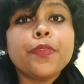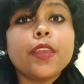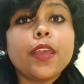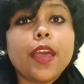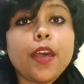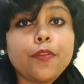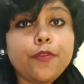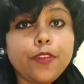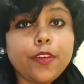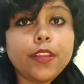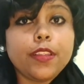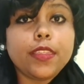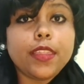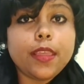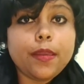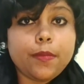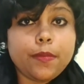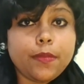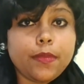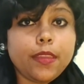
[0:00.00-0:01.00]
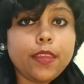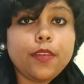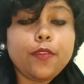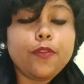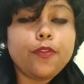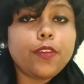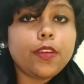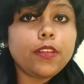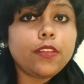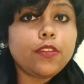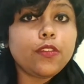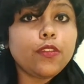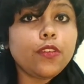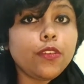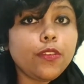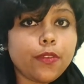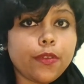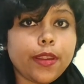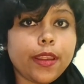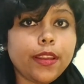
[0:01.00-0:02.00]
affect them. If it's
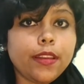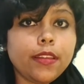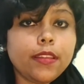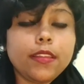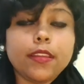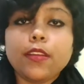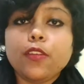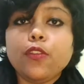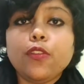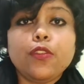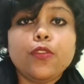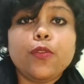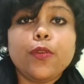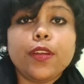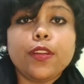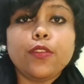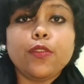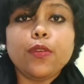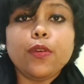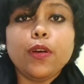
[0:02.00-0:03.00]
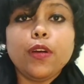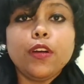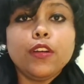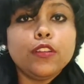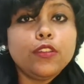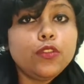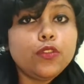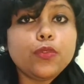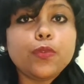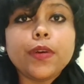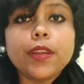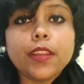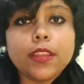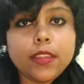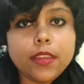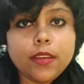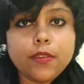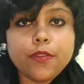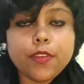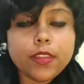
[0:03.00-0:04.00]
not right, they're not going to do
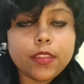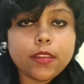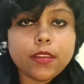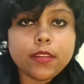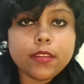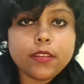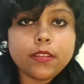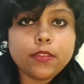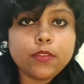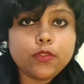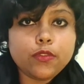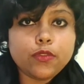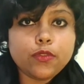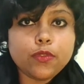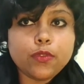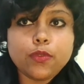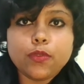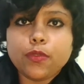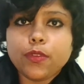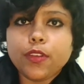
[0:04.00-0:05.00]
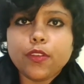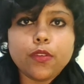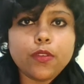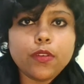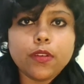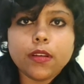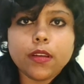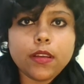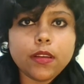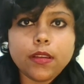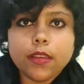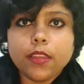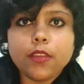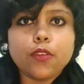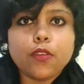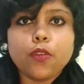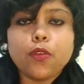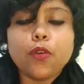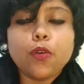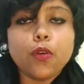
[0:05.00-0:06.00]
anything with it. So your
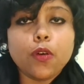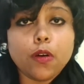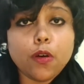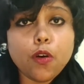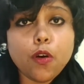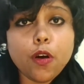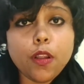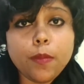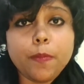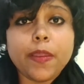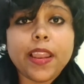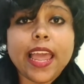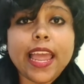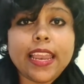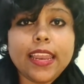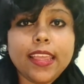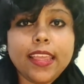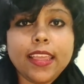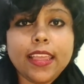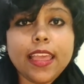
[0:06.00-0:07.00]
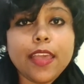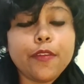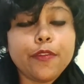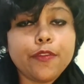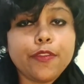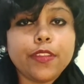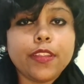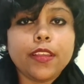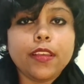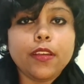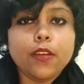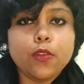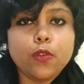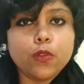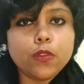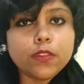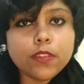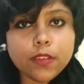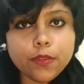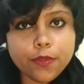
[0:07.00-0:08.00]
all planning, everything
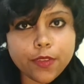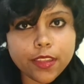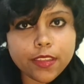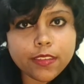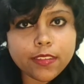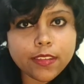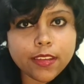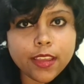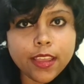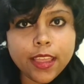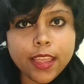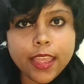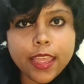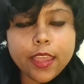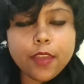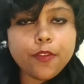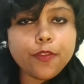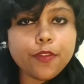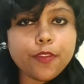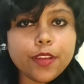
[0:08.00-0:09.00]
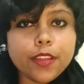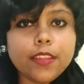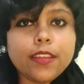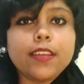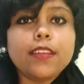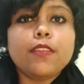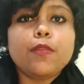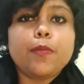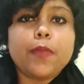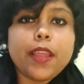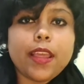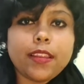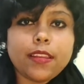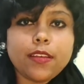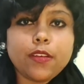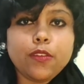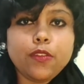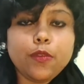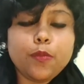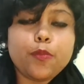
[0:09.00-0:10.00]
goes in waste if nothing is planned
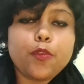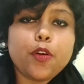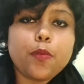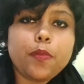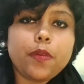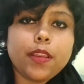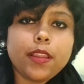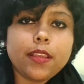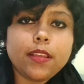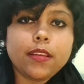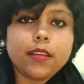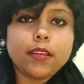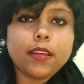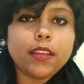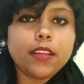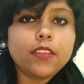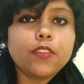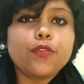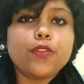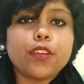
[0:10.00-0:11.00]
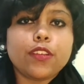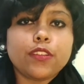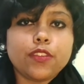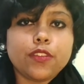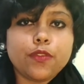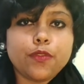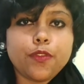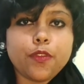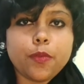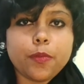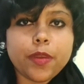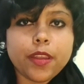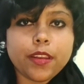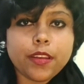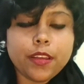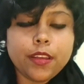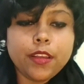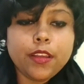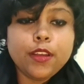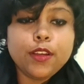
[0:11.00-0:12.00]
out properly in a structured format.
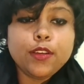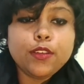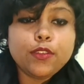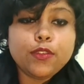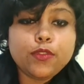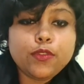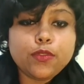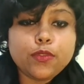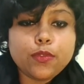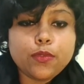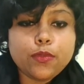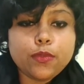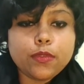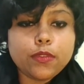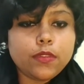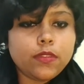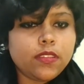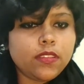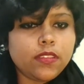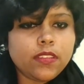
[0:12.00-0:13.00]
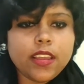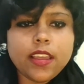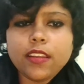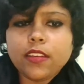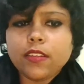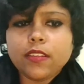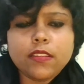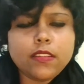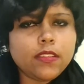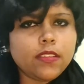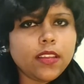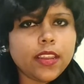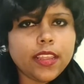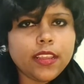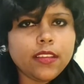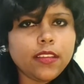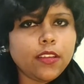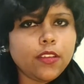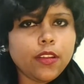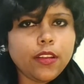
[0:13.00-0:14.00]
So
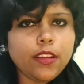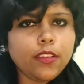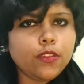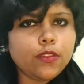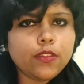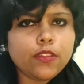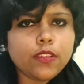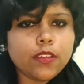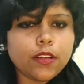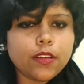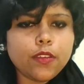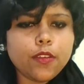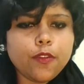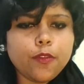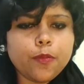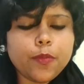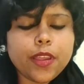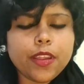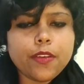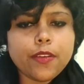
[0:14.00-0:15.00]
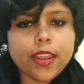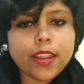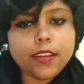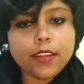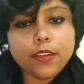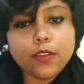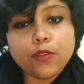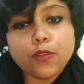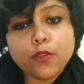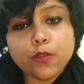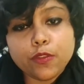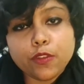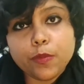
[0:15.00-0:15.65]
you need to start off by writing your social